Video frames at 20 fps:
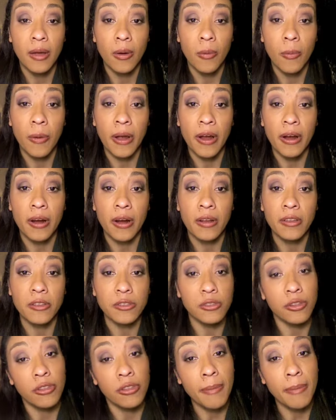where you
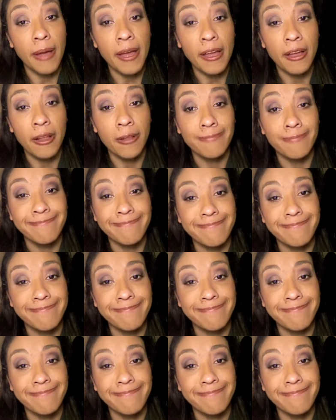should smile